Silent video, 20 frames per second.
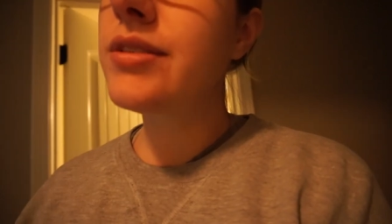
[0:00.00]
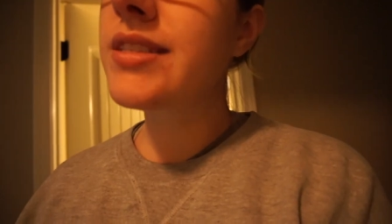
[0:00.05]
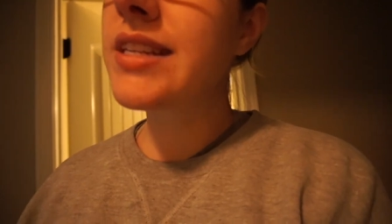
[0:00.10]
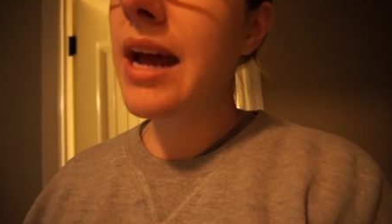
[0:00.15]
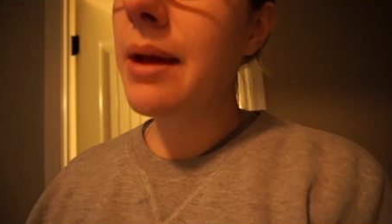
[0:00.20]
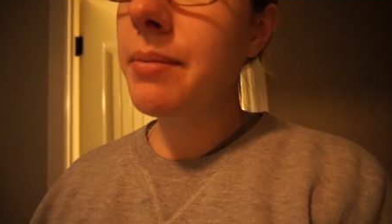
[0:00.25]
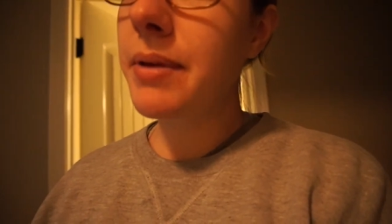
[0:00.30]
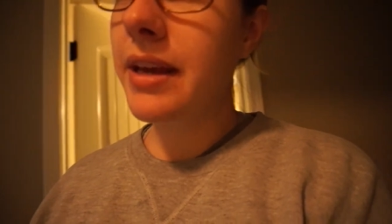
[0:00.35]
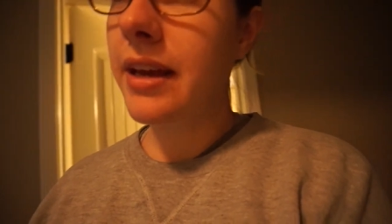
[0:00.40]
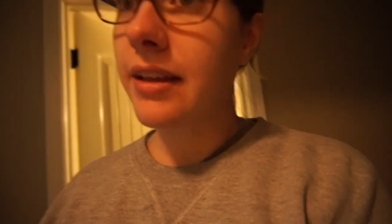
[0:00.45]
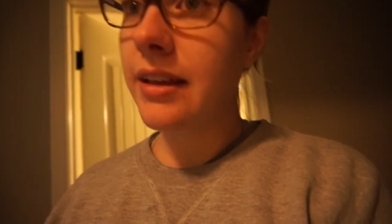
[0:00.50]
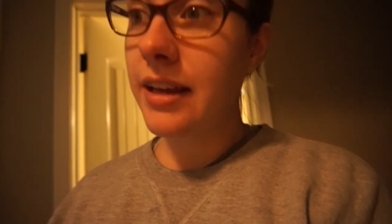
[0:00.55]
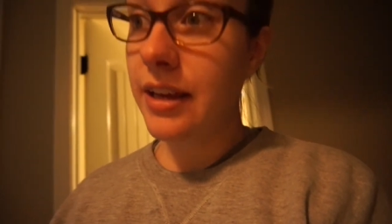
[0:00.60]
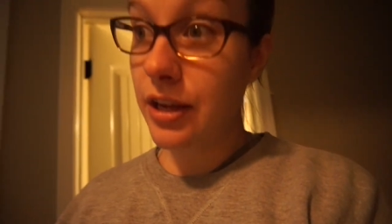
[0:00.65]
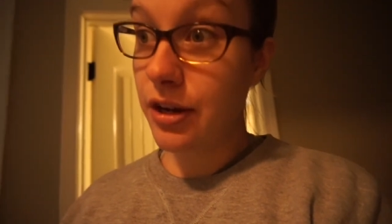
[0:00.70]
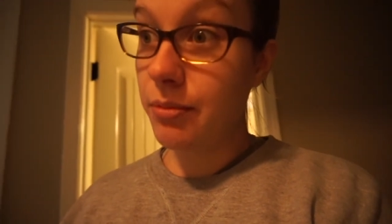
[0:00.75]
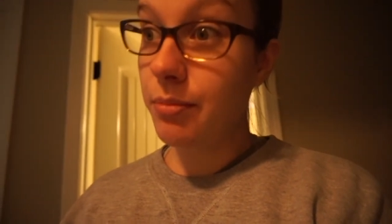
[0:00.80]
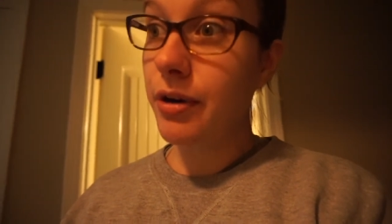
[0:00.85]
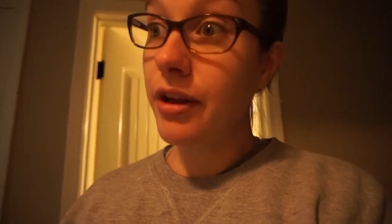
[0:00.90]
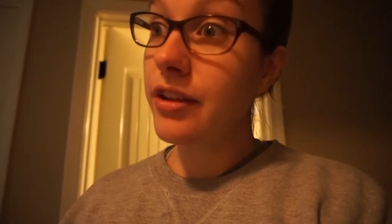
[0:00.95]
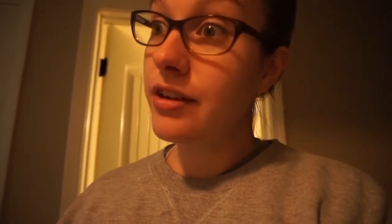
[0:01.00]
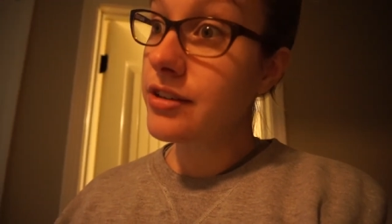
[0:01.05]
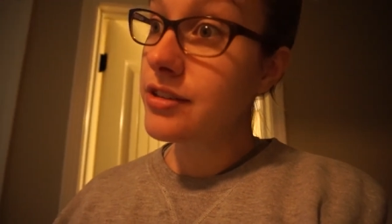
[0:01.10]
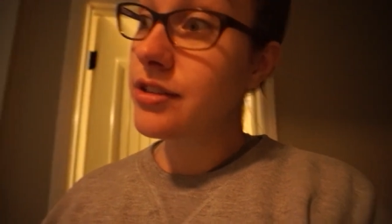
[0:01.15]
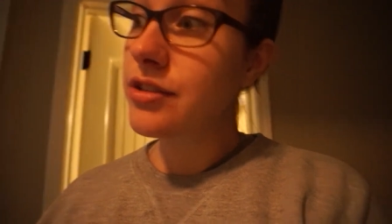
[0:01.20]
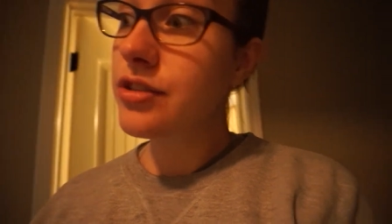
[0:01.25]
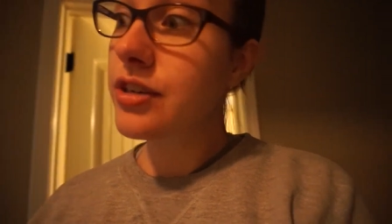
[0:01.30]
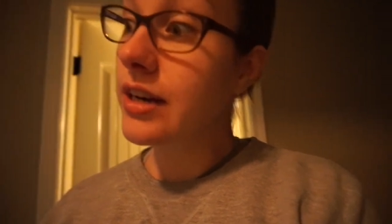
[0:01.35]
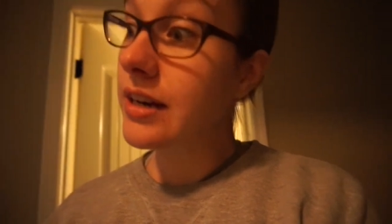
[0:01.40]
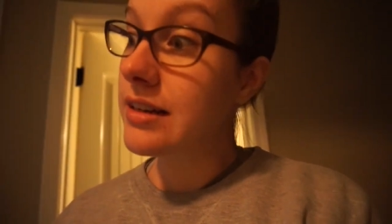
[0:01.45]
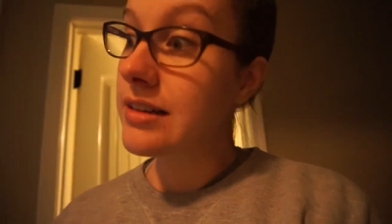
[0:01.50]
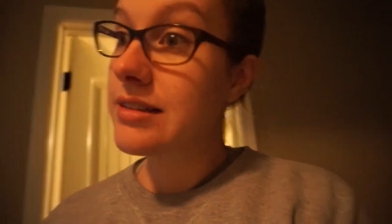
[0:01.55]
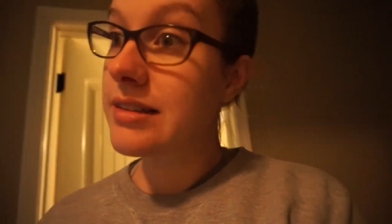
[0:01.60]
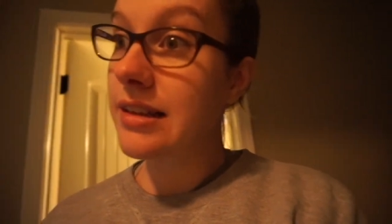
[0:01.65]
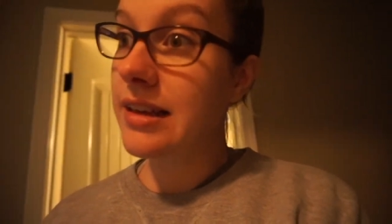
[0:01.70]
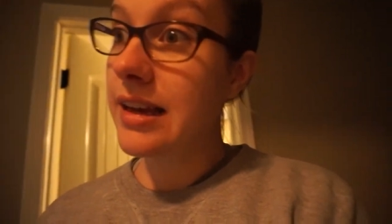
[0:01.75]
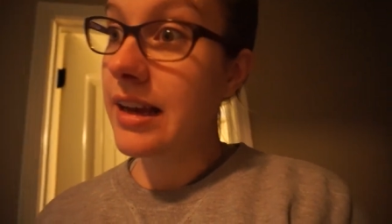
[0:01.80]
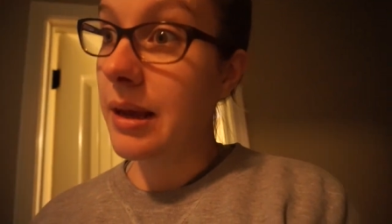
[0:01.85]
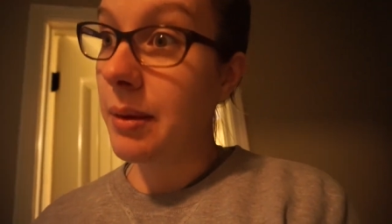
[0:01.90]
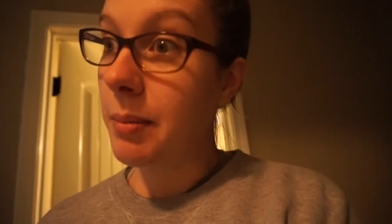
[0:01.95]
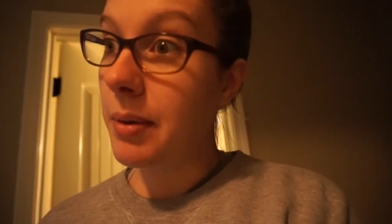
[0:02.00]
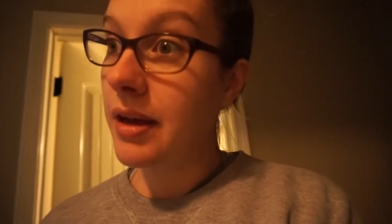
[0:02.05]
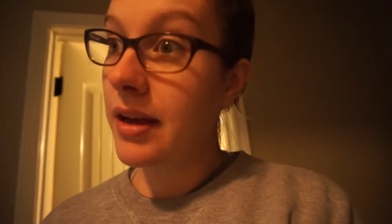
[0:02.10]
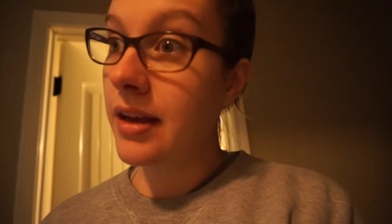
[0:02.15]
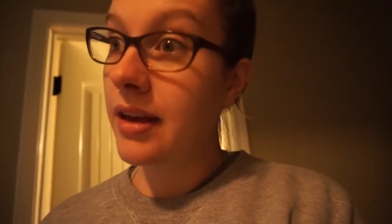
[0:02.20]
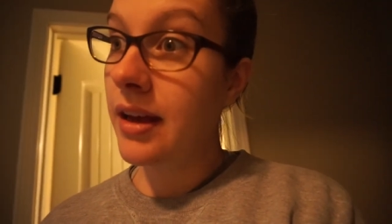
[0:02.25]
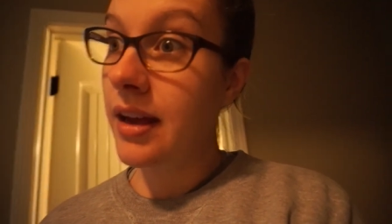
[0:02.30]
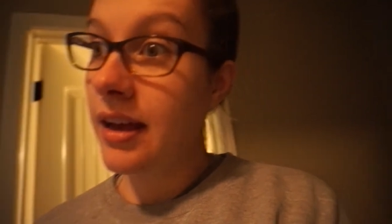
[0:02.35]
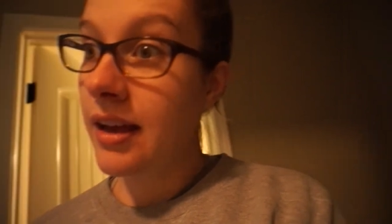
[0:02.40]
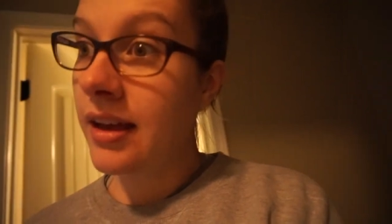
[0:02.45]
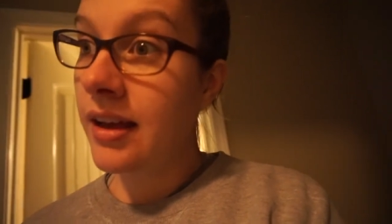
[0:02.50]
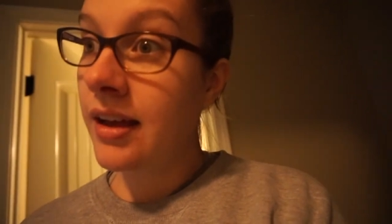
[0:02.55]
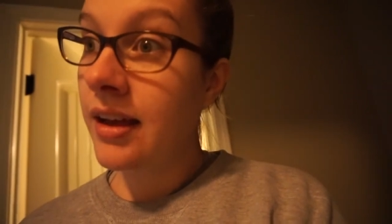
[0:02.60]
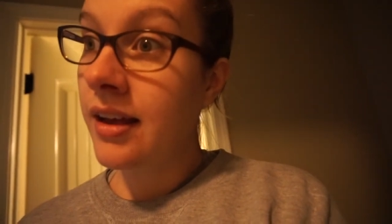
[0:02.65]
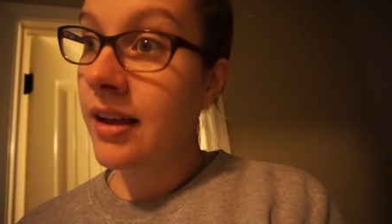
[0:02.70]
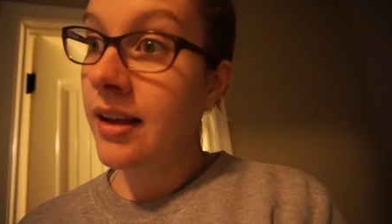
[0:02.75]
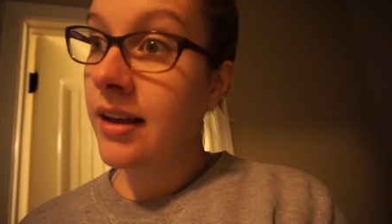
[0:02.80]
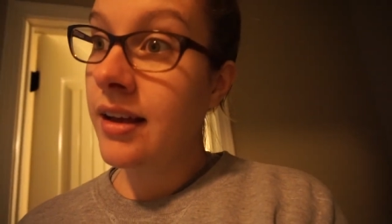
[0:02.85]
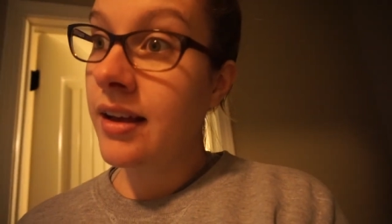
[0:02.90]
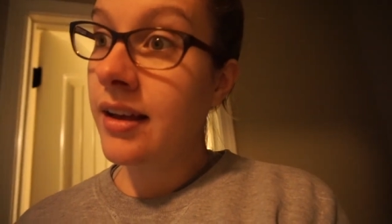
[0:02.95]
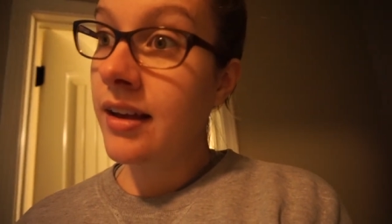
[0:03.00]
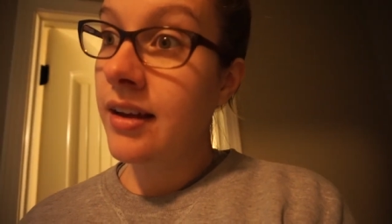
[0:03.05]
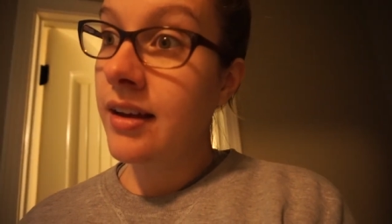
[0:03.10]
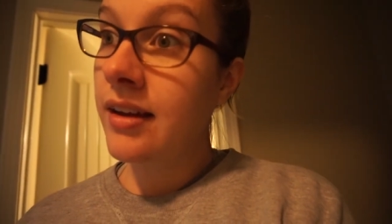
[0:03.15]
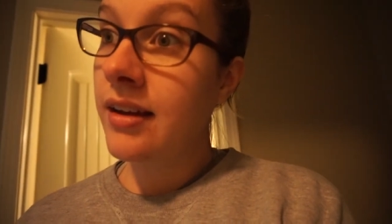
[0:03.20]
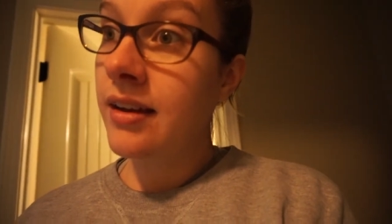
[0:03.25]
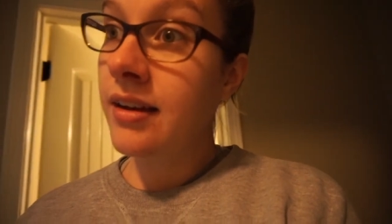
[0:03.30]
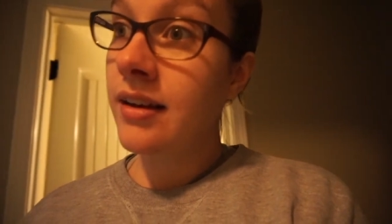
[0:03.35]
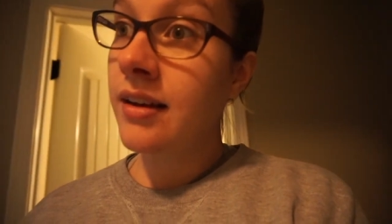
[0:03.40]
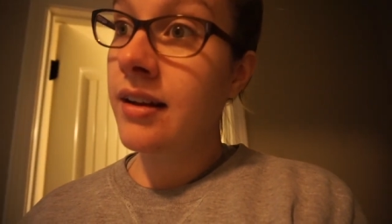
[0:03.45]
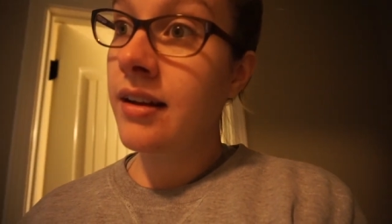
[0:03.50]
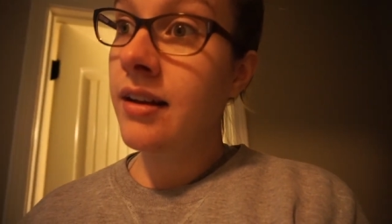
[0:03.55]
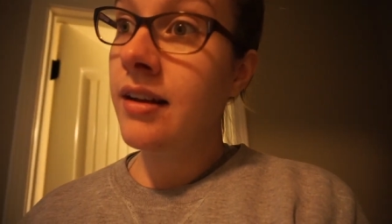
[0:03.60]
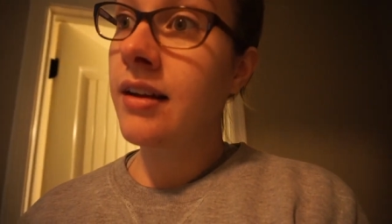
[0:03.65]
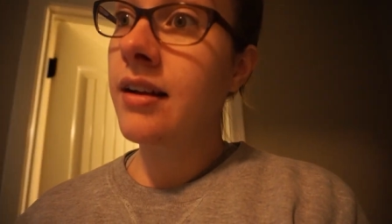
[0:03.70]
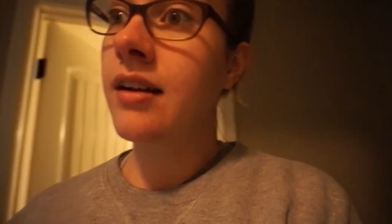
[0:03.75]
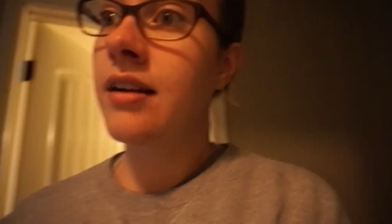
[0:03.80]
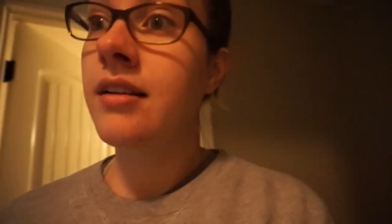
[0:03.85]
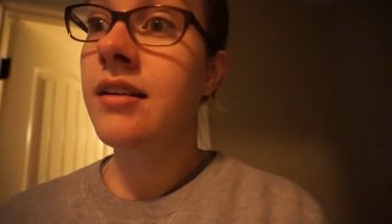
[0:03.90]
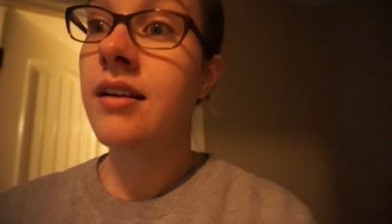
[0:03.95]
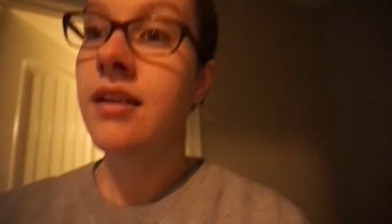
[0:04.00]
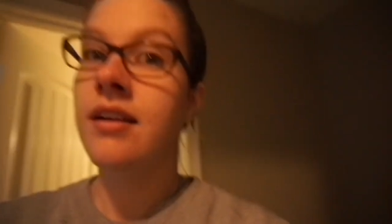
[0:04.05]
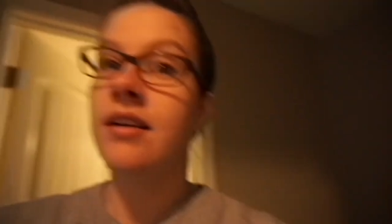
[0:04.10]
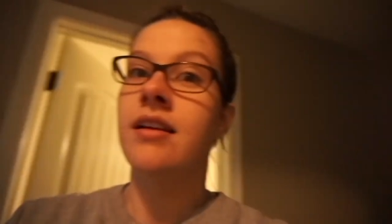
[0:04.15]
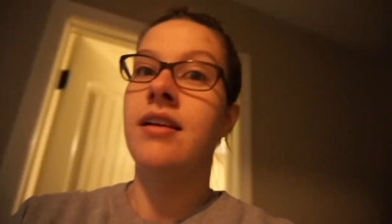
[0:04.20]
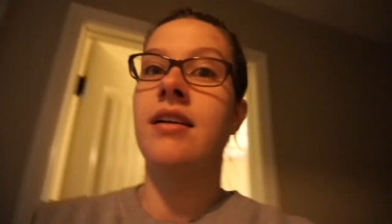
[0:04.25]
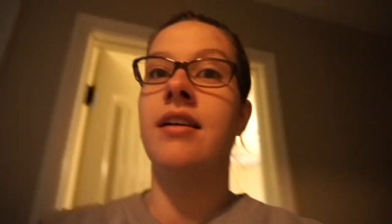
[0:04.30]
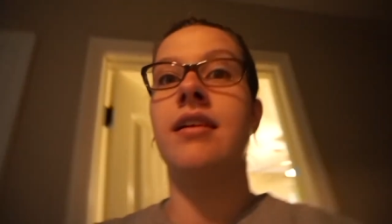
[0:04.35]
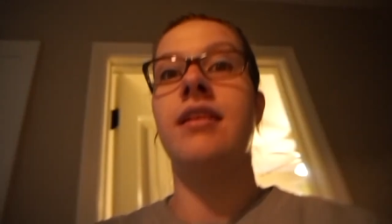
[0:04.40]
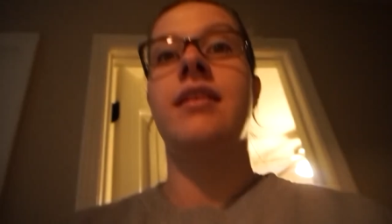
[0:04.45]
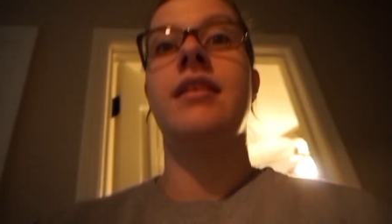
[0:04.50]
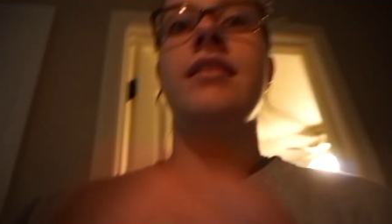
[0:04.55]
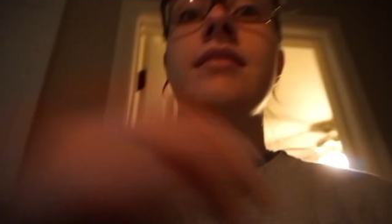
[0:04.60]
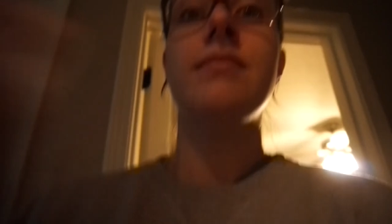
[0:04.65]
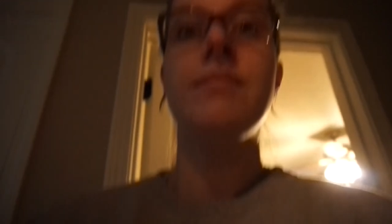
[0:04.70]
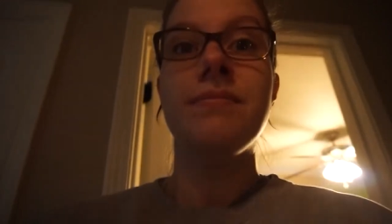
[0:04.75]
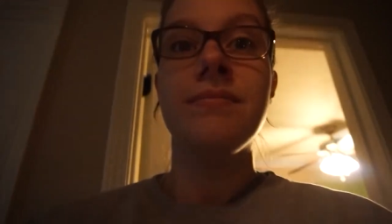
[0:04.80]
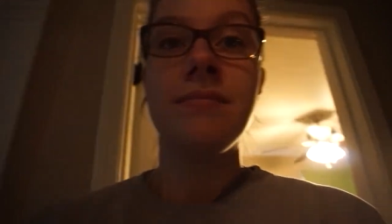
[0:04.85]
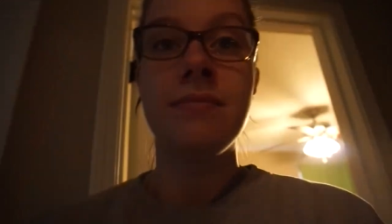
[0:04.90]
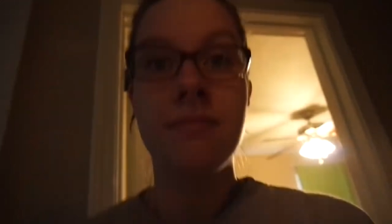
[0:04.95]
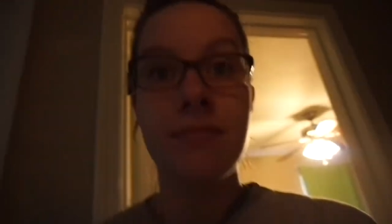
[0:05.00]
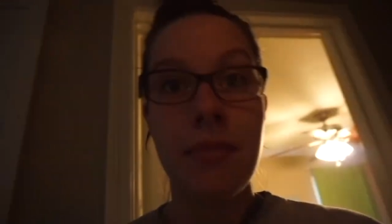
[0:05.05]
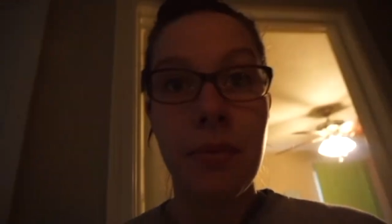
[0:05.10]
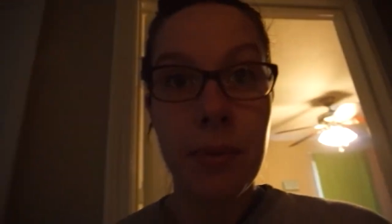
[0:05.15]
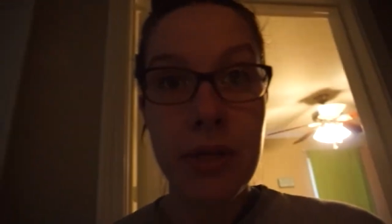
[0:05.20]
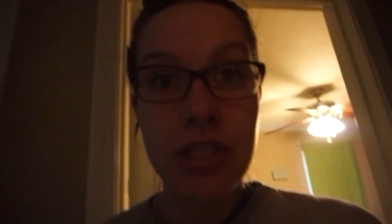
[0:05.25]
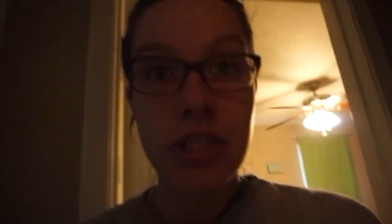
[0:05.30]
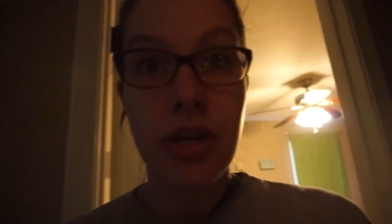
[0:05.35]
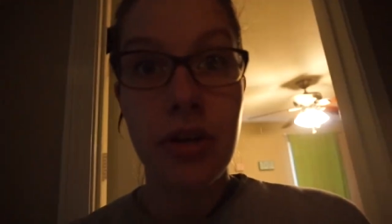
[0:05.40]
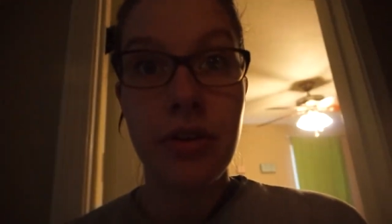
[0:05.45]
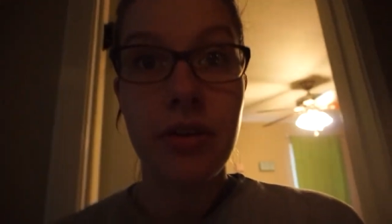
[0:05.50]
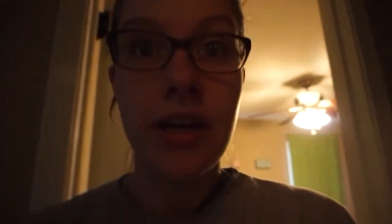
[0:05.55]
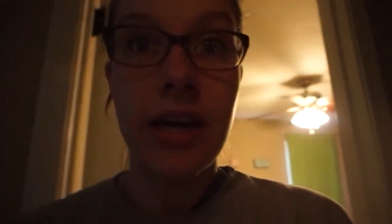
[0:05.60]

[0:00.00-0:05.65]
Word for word: you stop yelling? Your brothers are trying to sleep. I just want to laugh. Let me show you